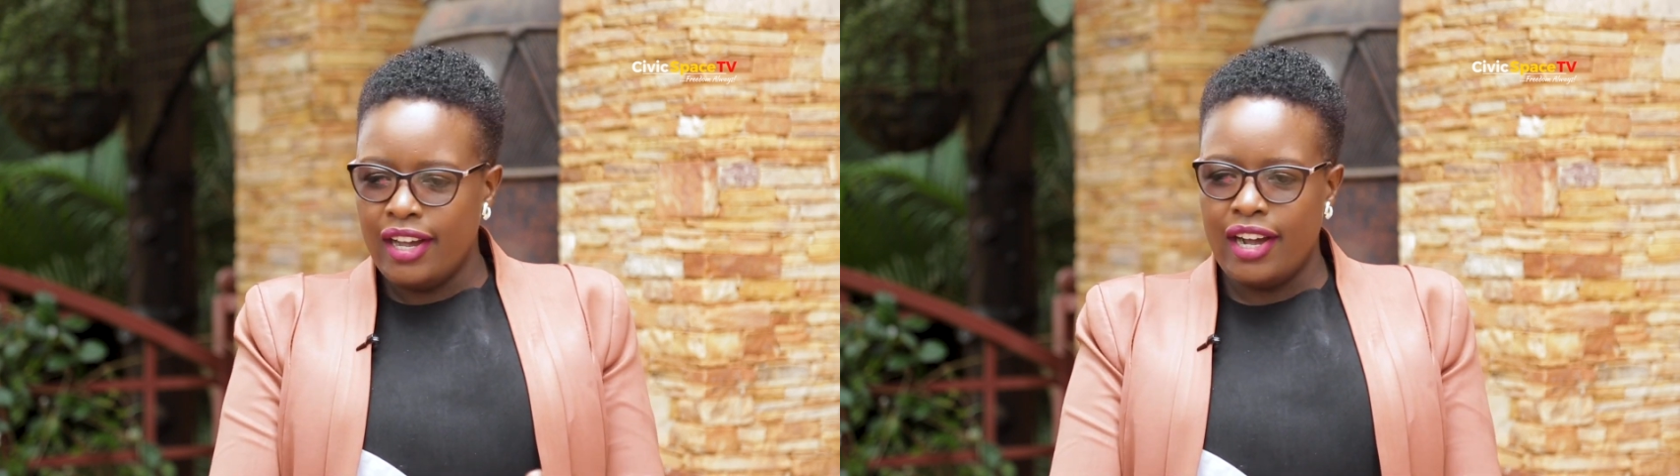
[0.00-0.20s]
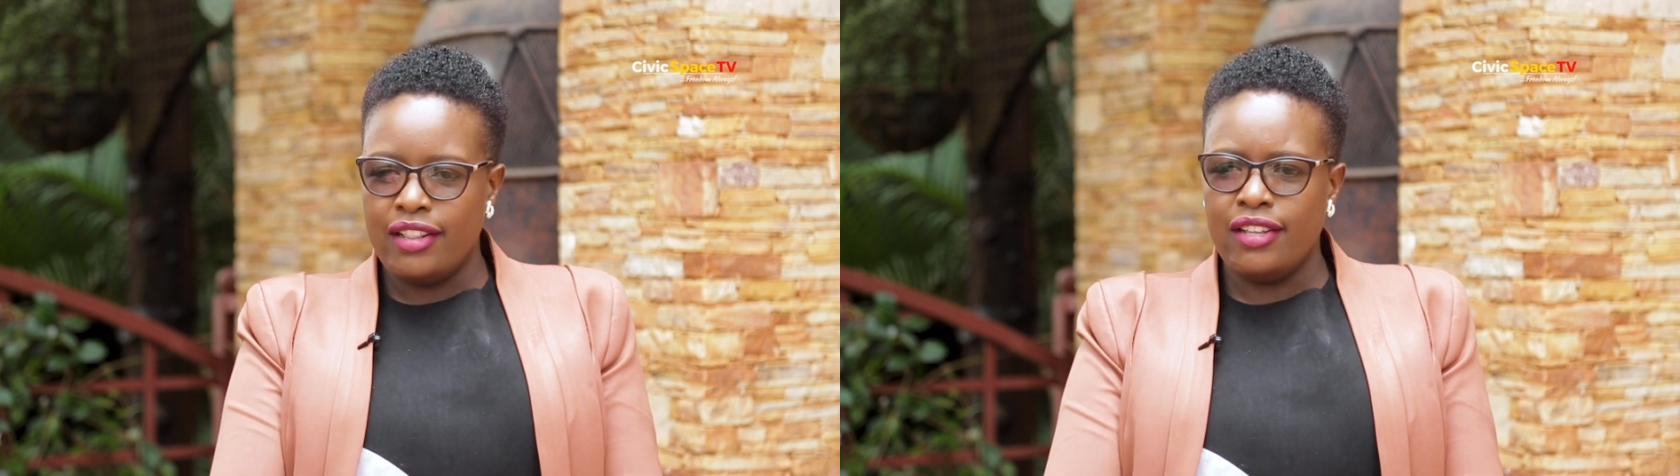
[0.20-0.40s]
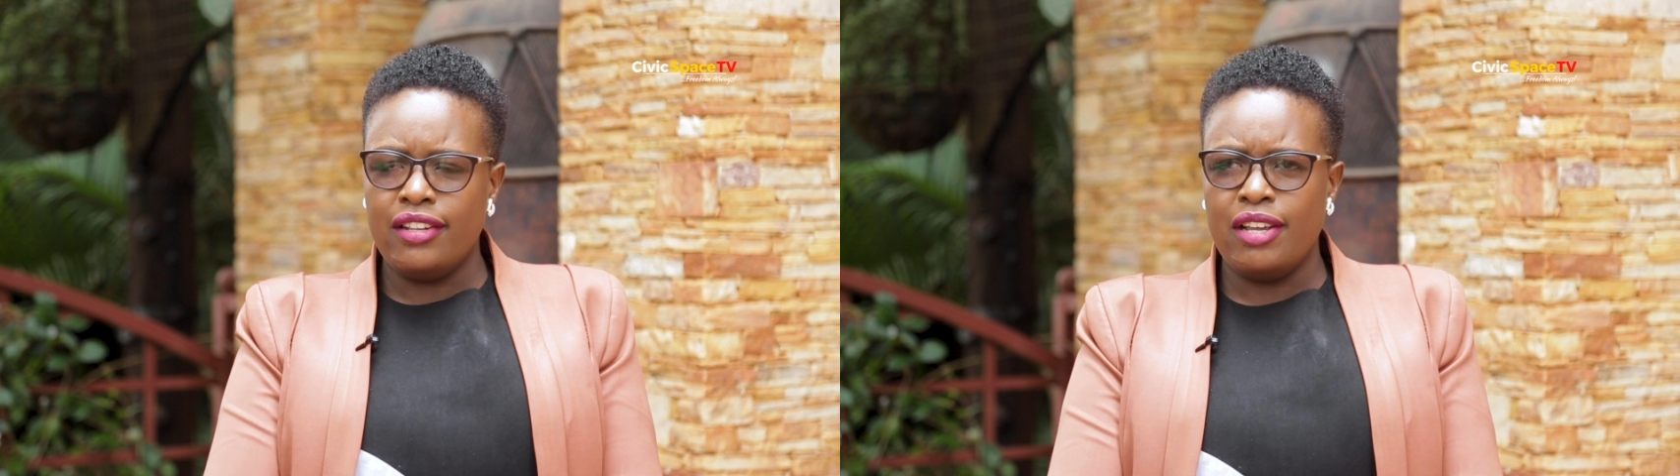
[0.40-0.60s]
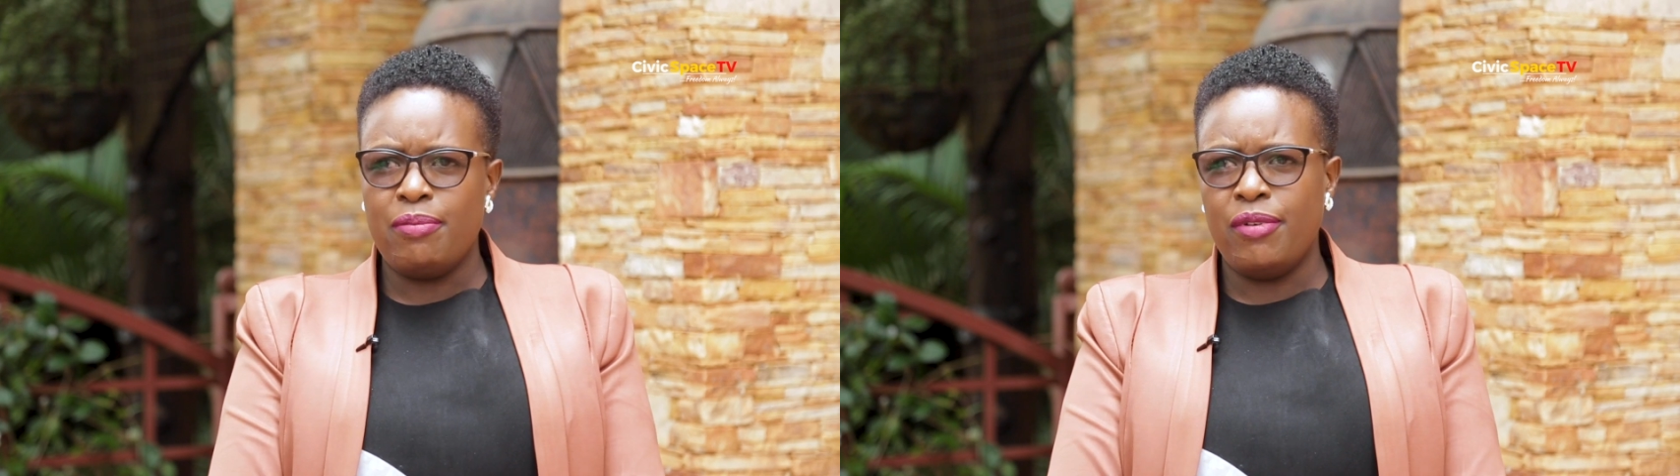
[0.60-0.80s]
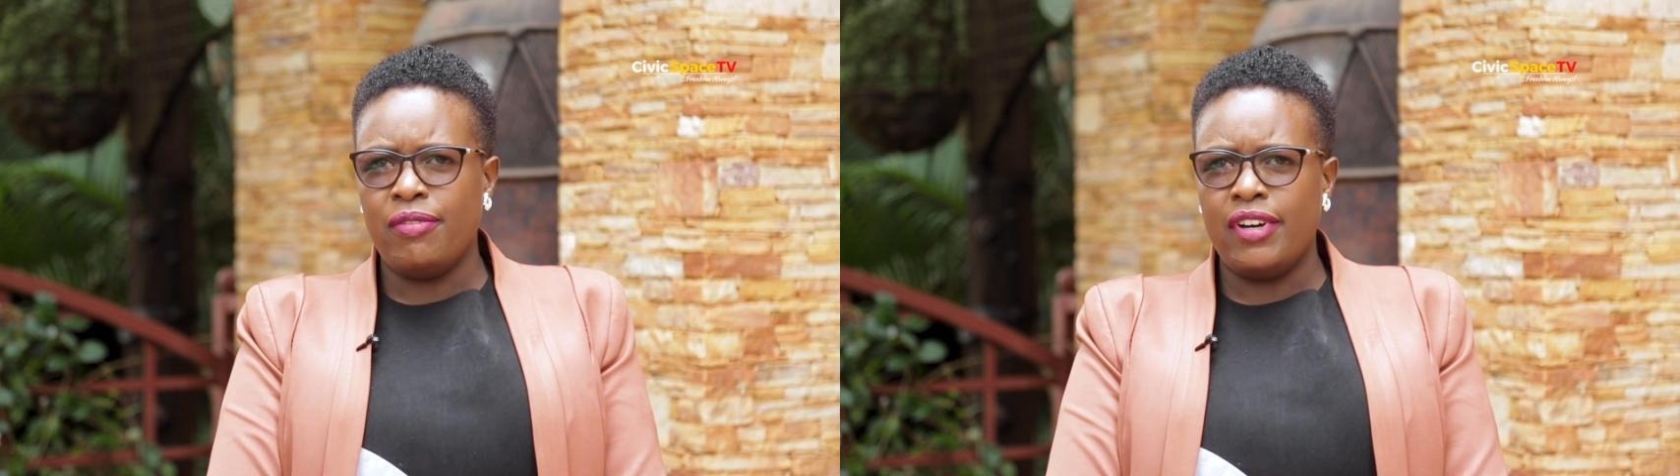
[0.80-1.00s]
and then they
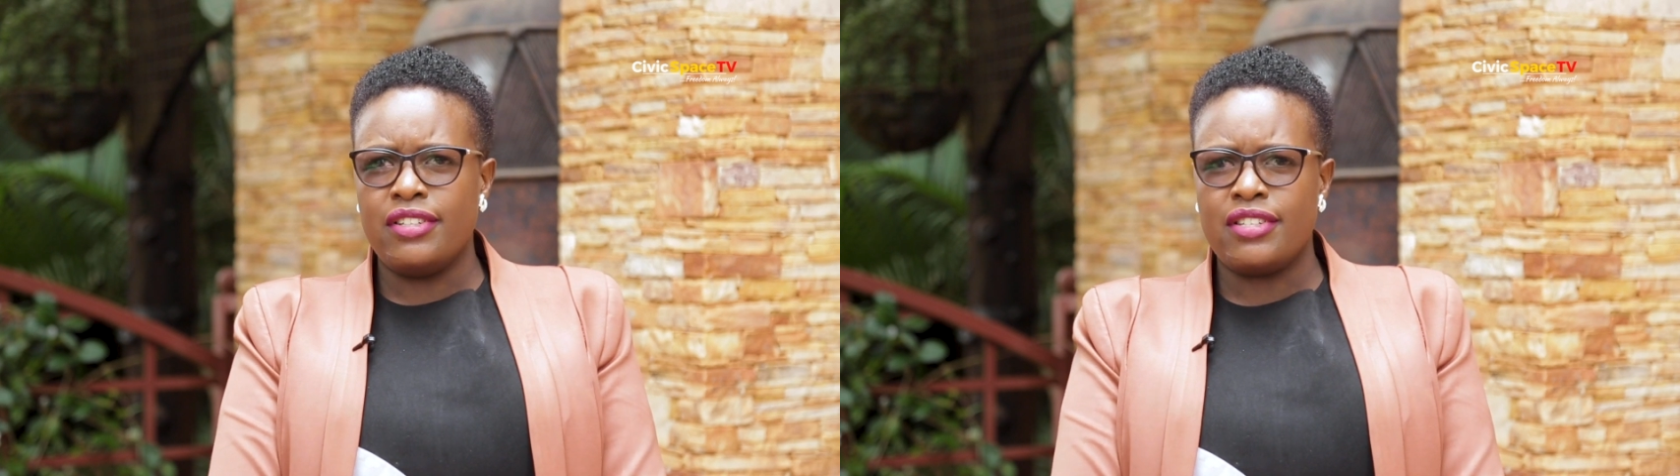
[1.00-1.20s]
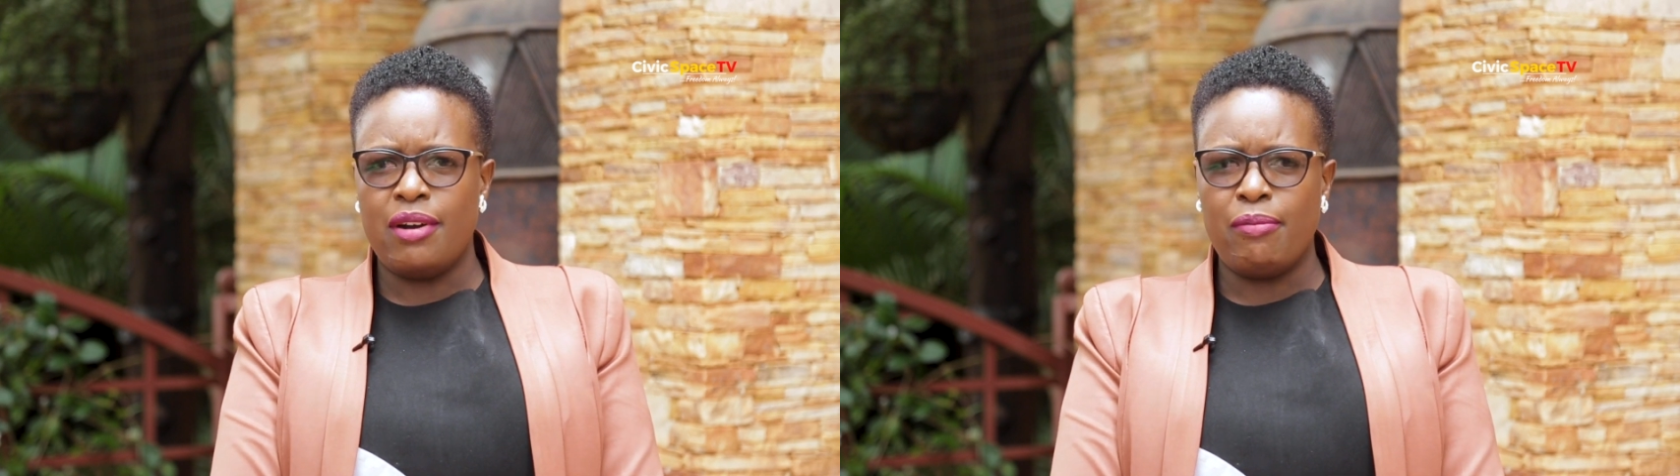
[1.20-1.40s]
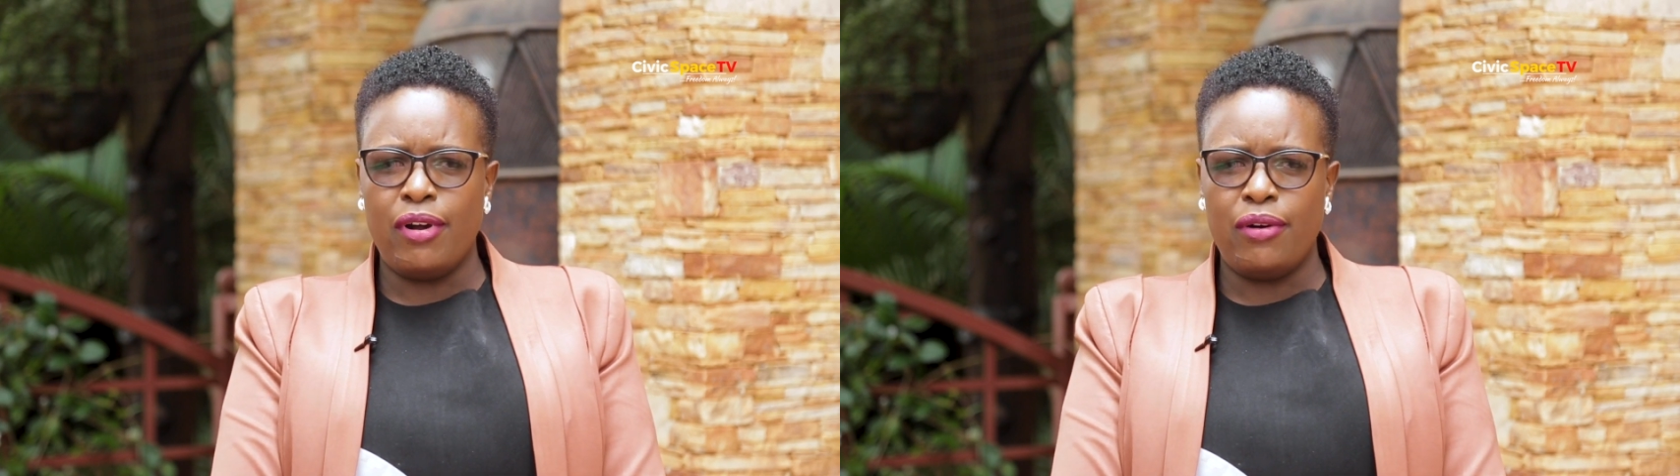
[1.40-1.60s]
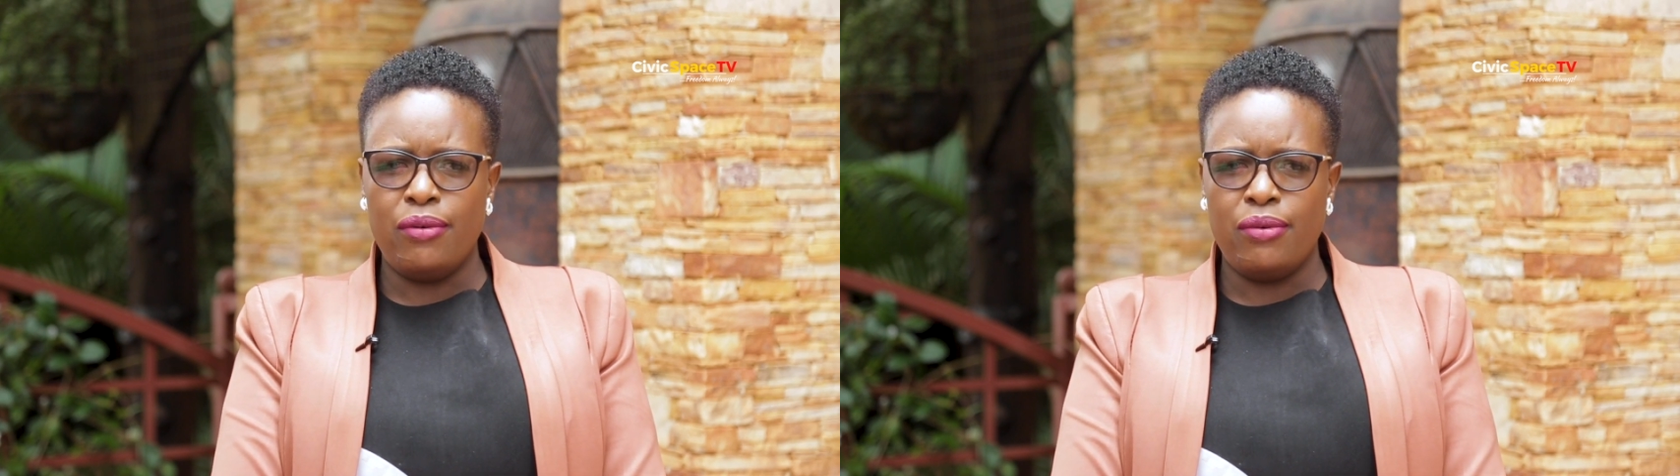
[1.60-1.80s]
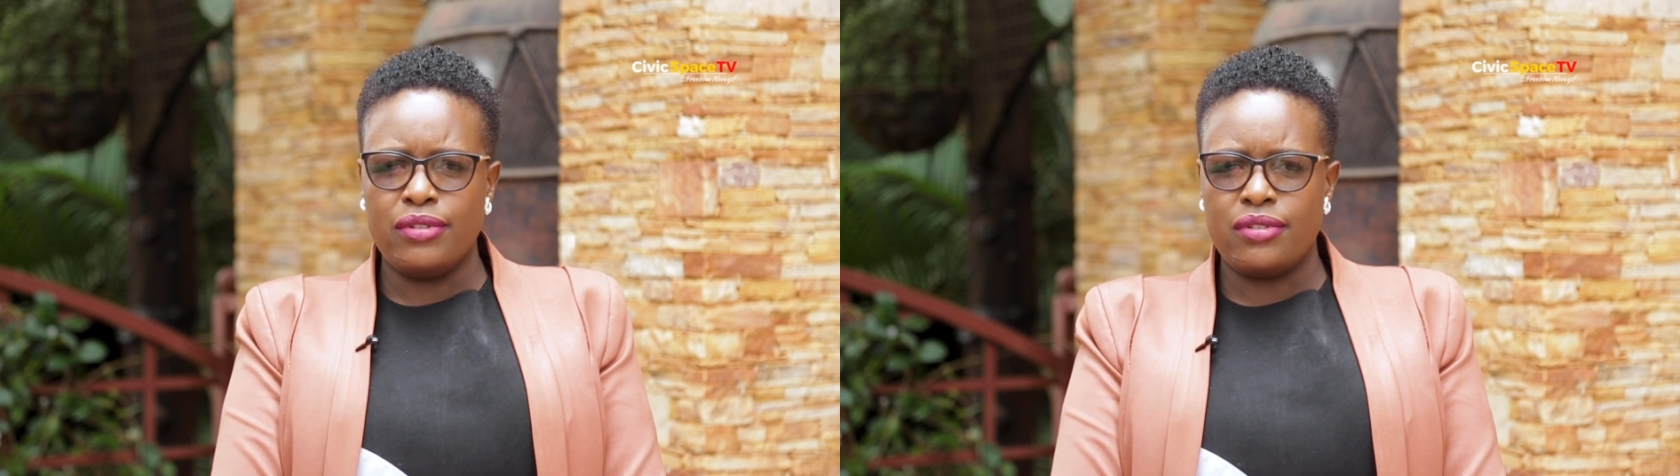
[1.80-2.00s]
preferred someone who
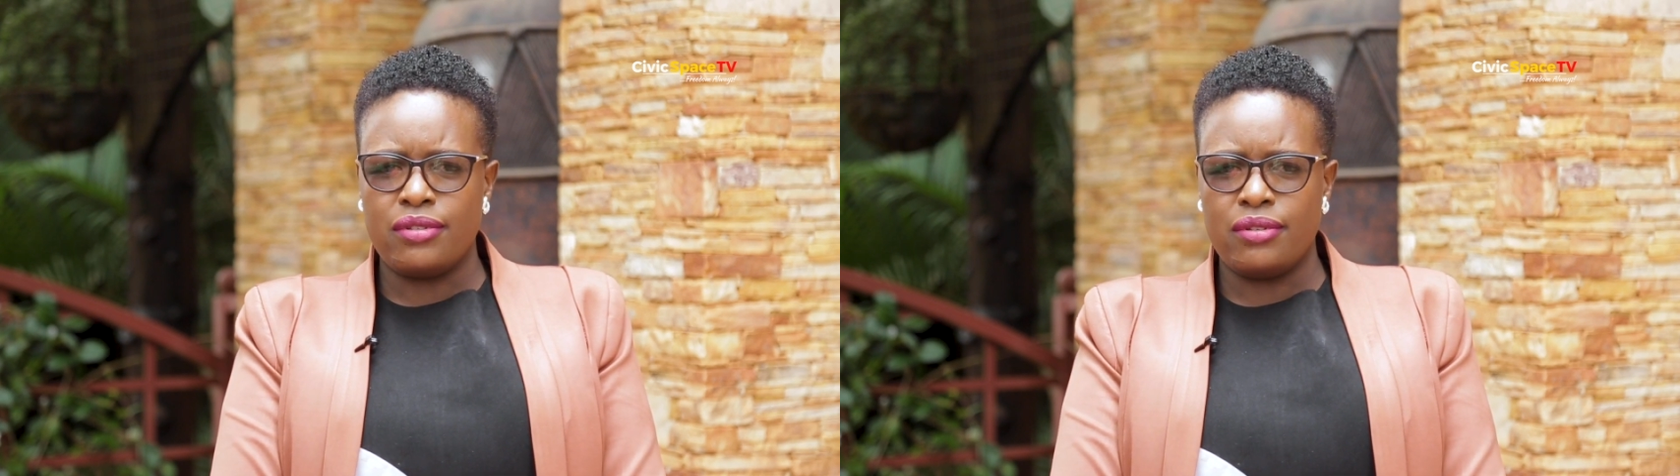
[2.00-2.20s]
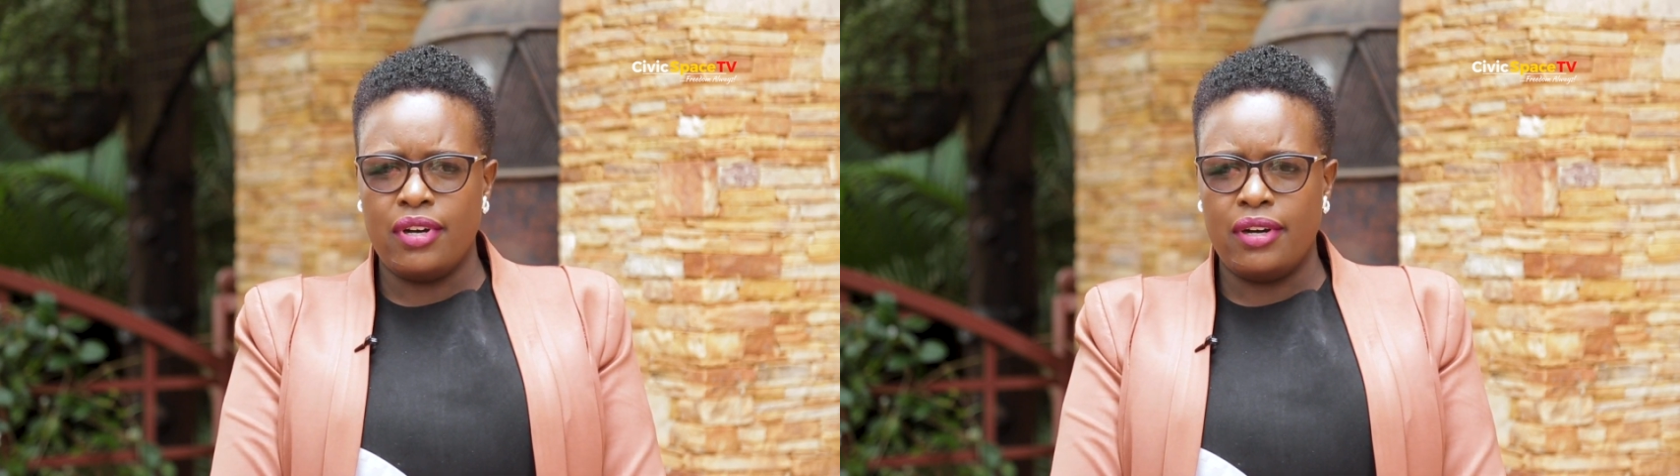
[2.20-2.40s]
was